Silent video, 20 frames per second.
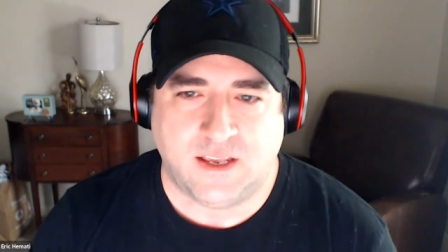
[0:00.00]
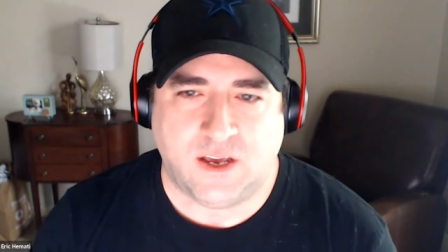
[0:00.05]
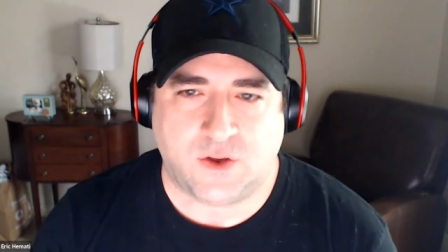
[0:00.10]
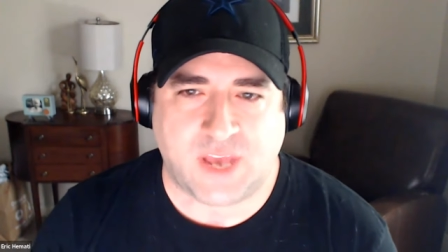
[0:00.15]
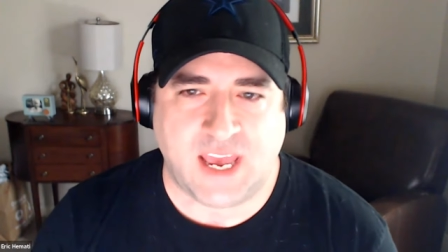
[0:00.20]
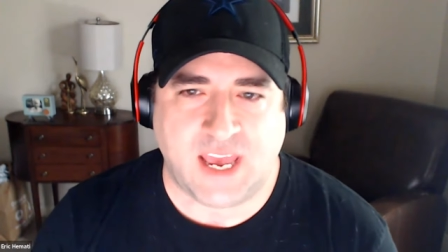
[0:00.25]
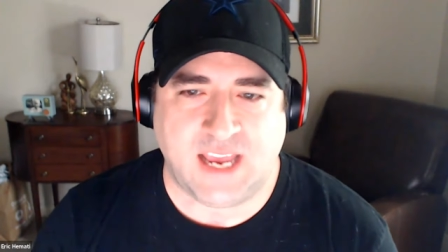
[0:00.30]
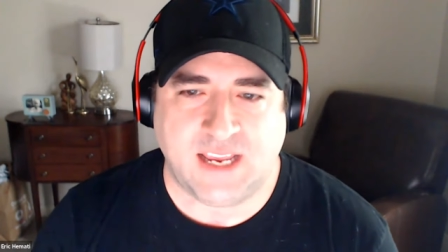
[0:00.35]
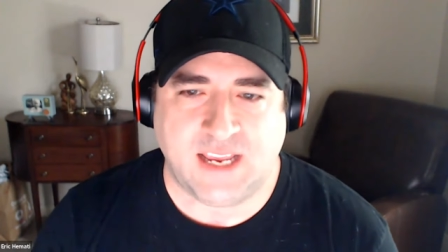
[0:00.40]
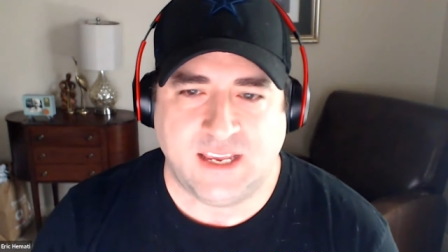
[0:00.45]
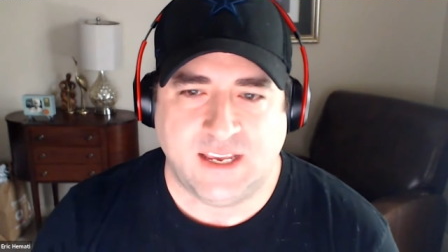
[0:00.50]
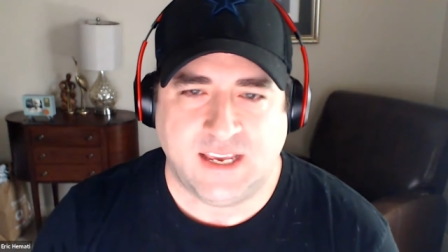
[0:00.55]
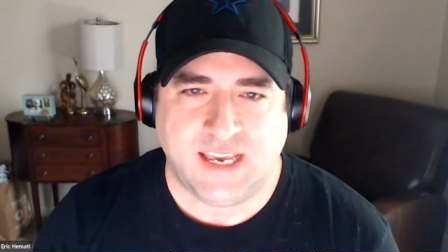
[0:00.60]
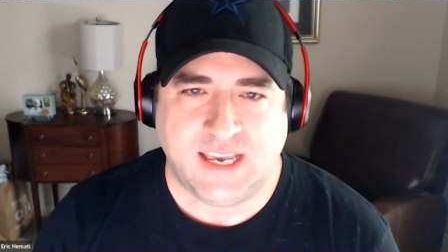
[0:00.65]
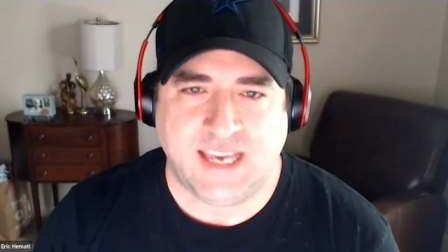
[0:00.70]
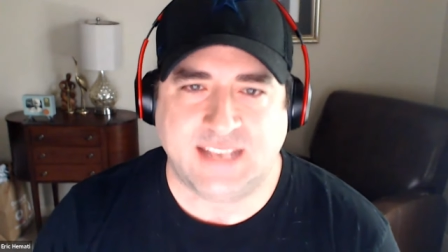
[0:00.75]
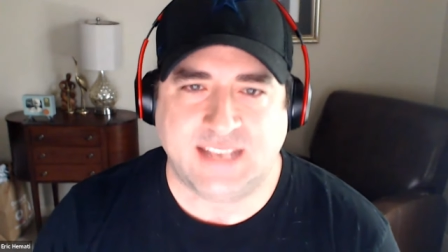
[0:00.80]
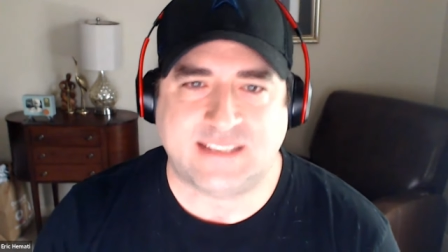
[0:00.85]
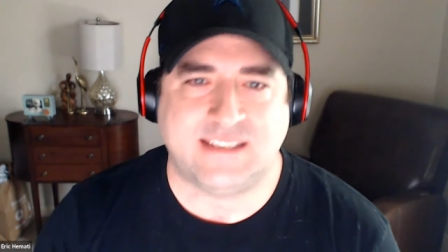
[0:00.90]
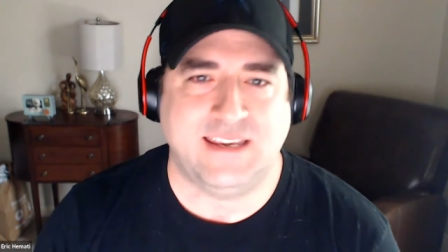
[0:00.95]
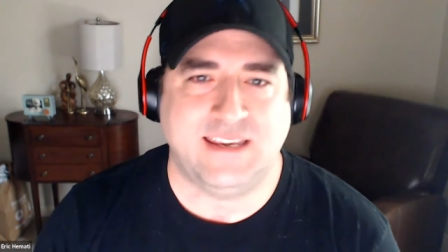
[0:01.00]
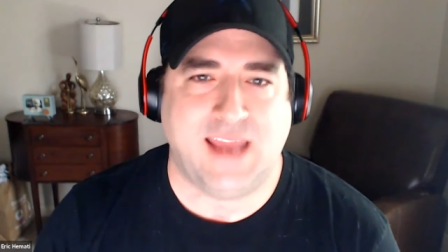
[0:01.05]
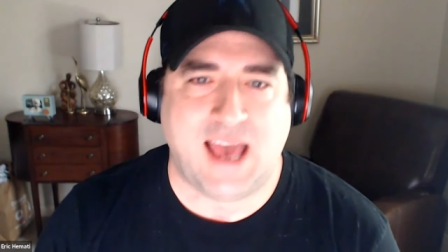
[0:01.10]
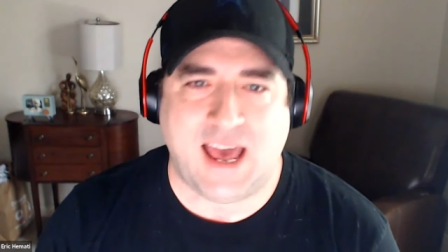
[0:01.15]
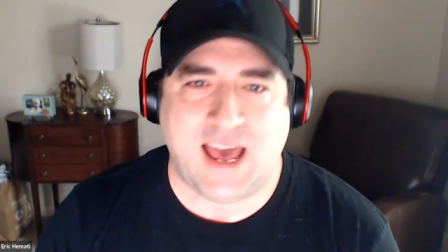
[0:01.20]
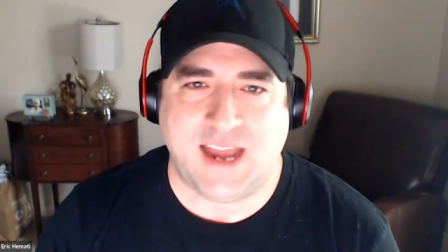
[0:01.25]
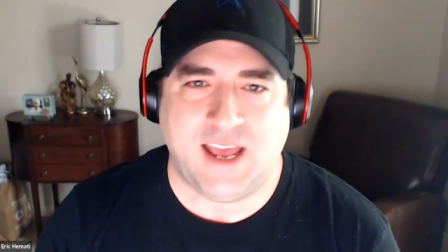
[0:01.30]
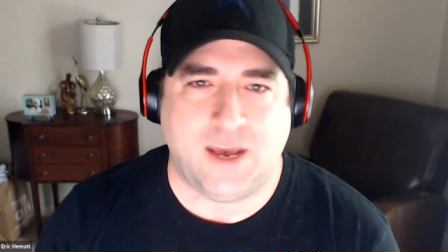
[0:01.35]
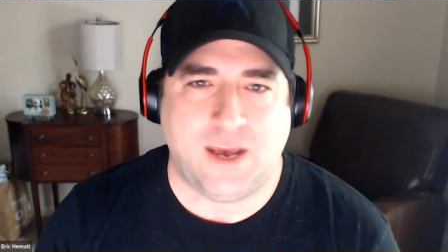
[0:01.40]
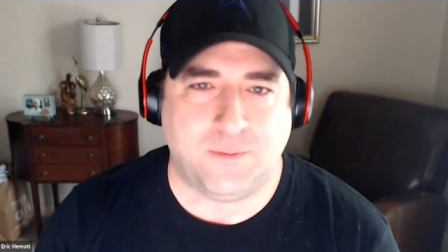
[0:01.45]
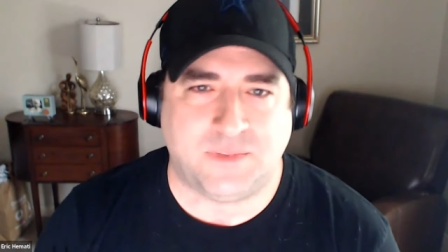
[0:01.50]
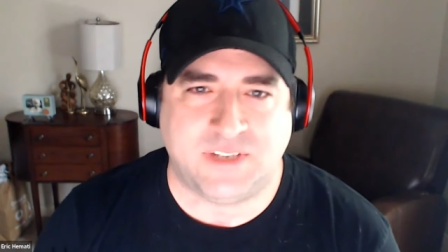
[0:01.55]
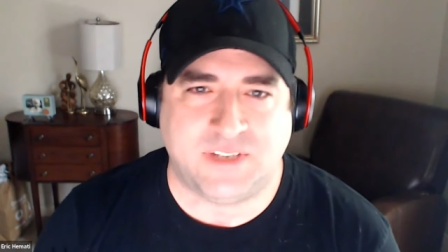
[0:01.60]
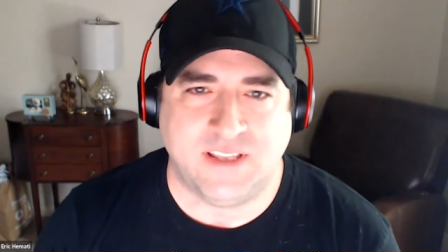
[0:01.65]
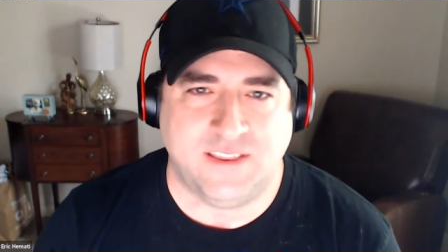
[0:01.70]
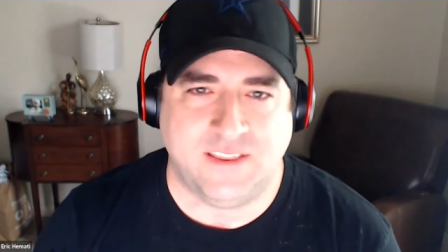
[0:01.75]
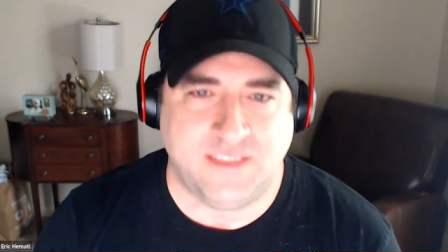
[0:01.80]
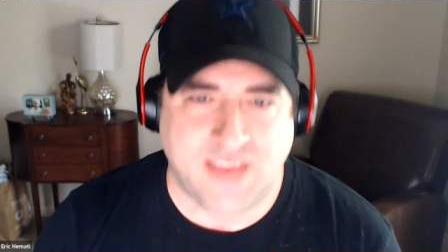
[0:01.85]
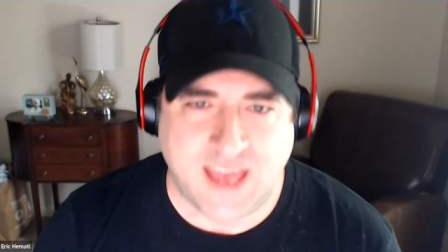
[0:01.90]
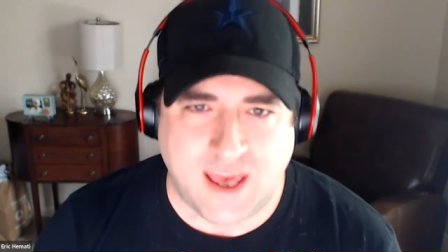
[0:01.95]
Okay. It's not up
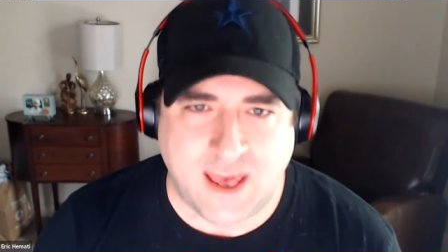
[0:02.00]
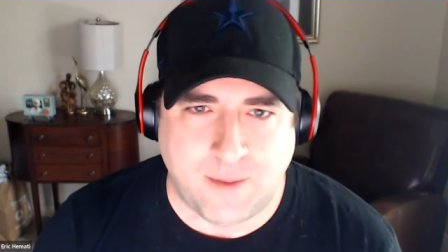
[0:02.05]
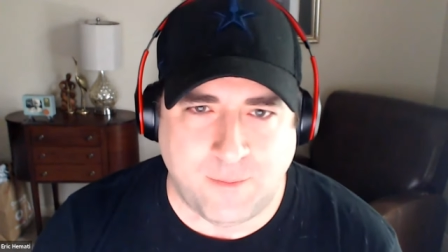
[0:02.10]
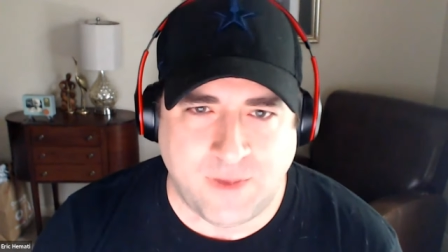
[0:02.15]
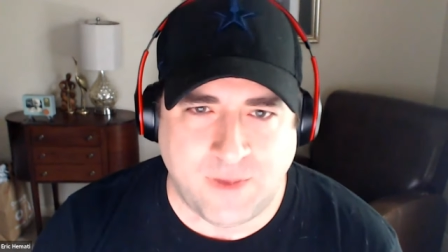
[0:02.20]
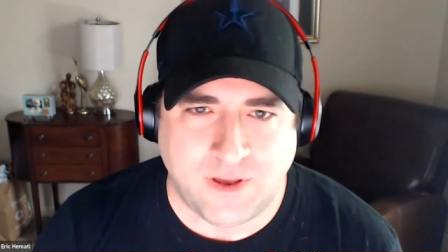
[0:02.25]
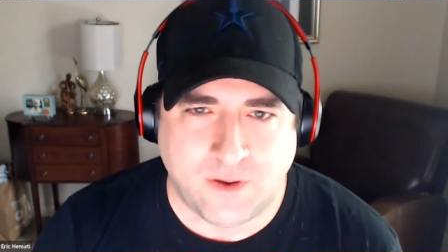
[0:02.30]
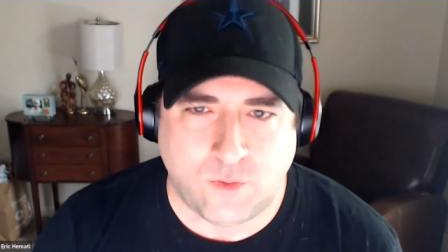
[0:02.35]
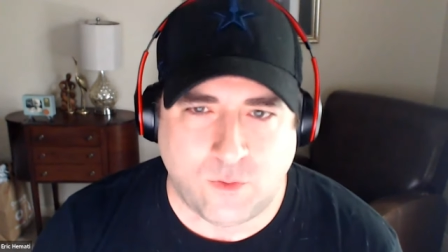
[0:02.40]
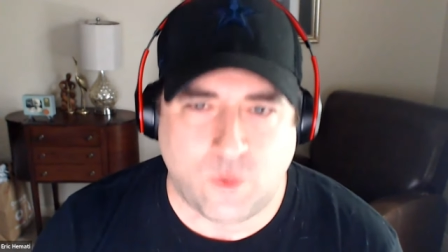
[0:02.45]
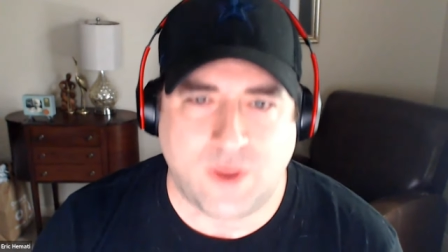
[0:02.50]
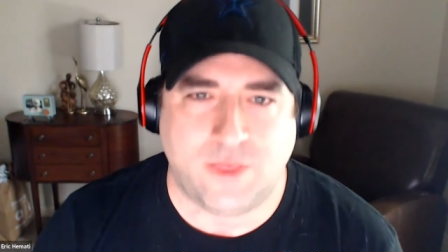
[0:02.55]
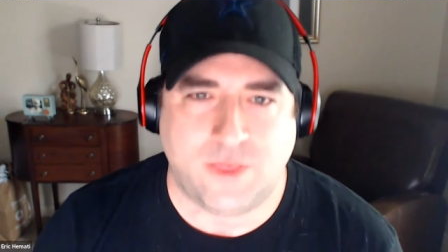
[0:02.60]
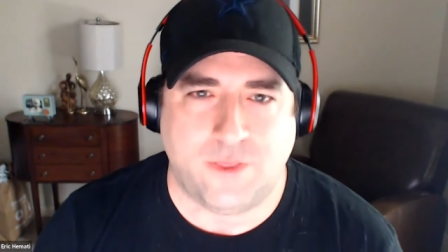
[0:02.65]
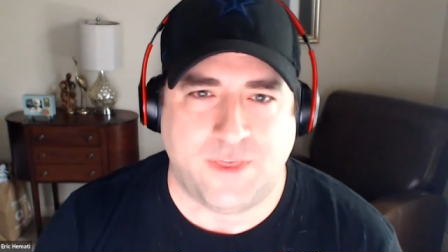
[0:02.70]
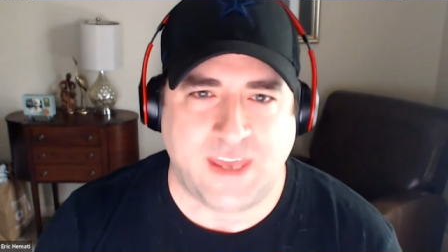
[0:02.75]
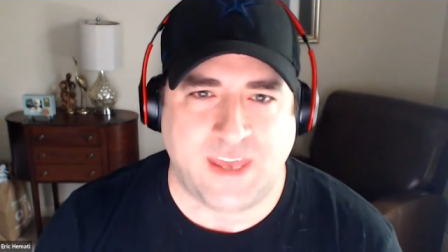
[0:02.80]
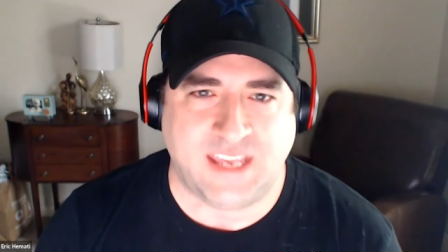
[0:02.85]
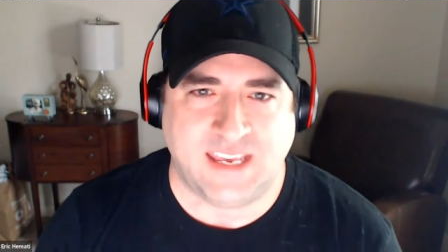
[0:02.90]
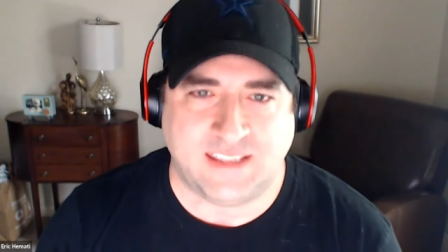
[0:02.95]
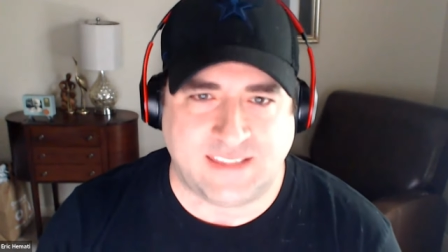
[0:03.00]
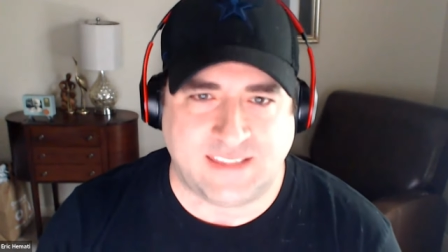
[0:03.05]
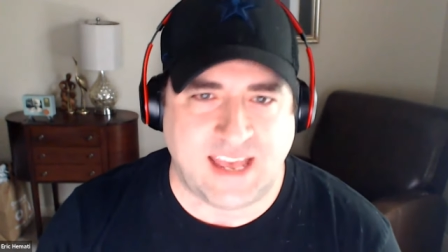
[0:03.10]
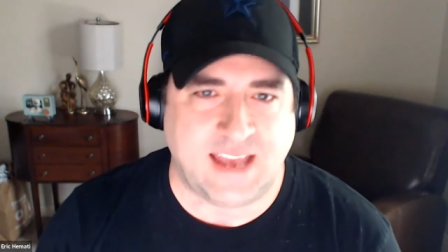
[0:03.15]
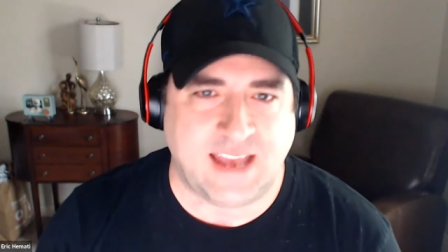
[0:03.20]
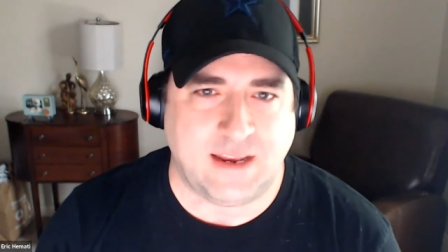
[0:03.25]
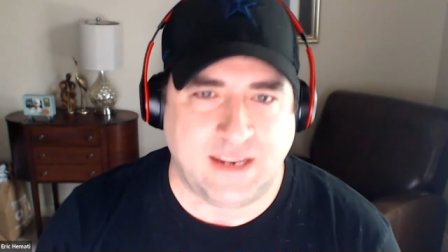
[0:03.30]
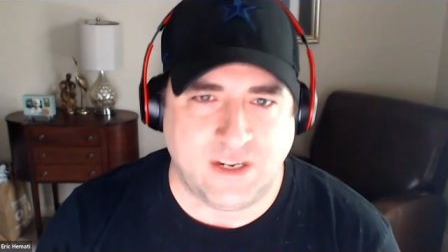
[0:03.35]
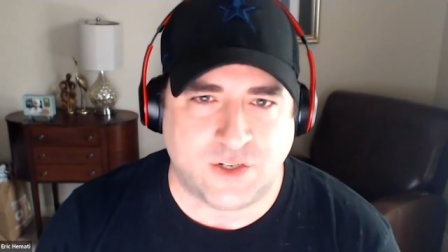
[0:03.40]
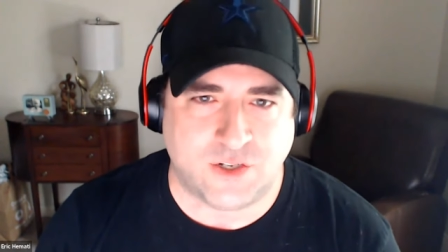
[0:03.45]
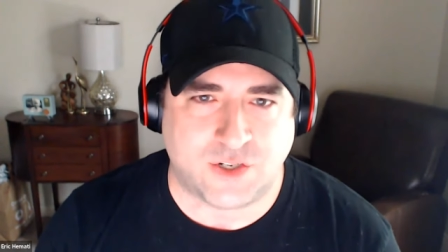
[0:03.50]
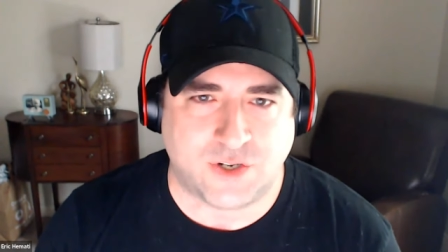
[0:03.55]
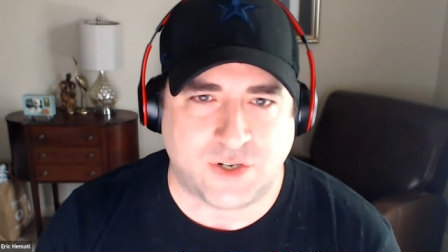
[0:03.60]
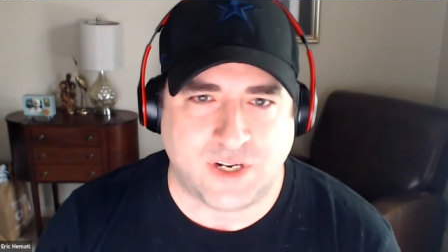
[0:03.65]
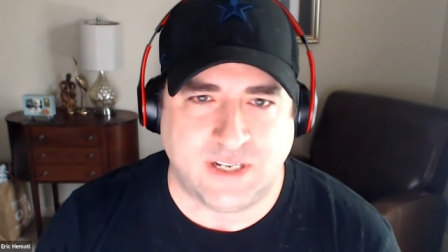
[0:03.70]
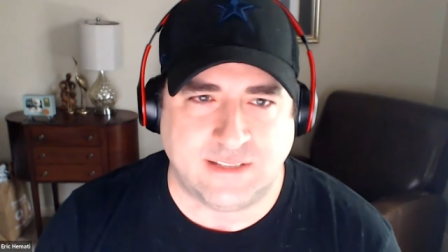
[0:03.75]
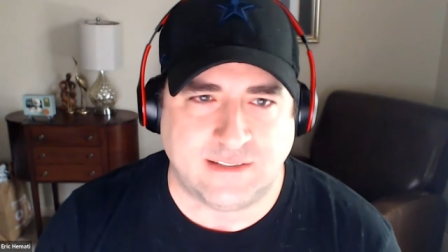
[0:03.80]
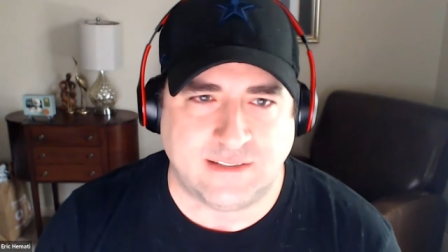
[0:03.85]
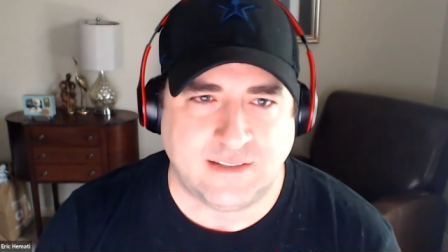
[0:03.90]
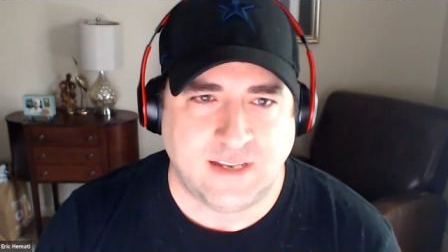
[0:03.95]
to them whether they get that
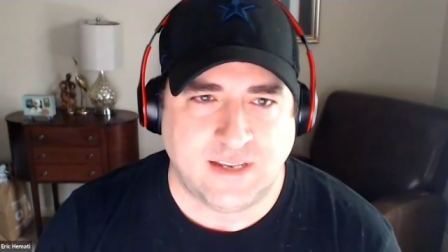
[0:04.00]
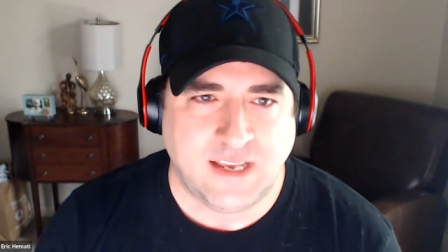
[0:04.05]
insurance.